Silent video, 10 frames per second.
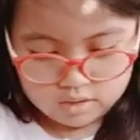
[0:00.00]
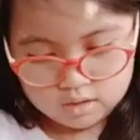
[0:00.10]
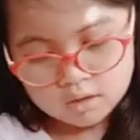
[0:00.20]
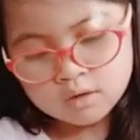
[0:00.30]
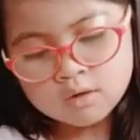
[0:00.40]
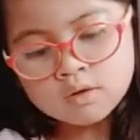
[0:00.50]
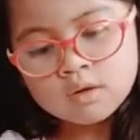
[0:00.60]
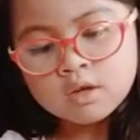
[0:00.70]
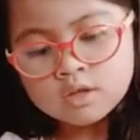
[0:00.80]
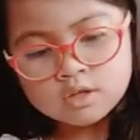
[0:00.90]
one.
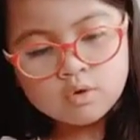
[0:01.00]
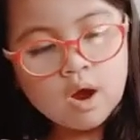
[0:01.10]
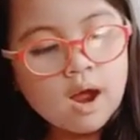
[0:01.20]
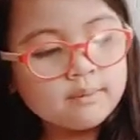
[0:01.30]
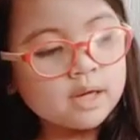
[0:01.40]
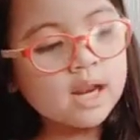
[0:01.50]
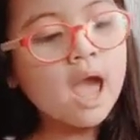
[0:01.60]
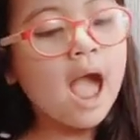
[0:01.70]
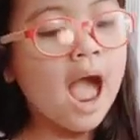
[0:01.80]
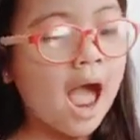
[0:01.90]
So I'm
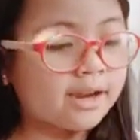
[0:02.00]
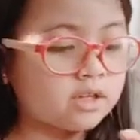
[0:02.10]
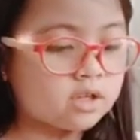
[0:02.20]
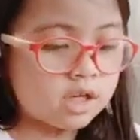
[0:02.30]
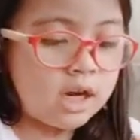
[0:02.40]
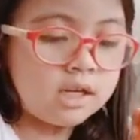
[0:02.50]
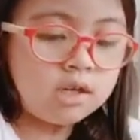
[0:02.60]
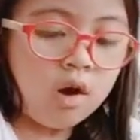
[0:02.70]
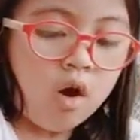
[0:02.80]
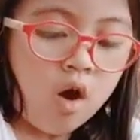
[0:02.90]
gonna agitate
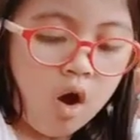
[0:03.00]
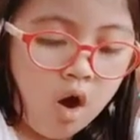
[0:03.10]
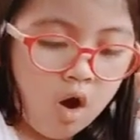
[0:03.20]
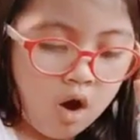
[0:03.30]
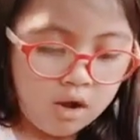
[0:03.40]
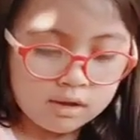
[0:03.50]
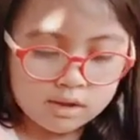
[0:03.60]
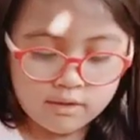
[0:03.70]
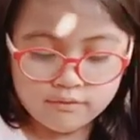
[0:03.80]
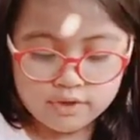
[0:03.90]
all
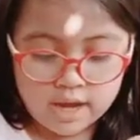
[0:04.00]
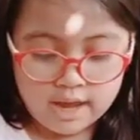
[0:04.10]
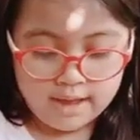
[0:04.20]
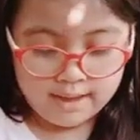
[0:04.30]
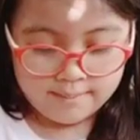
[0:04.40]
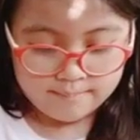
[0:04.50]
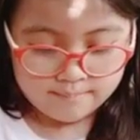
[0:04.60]
of them.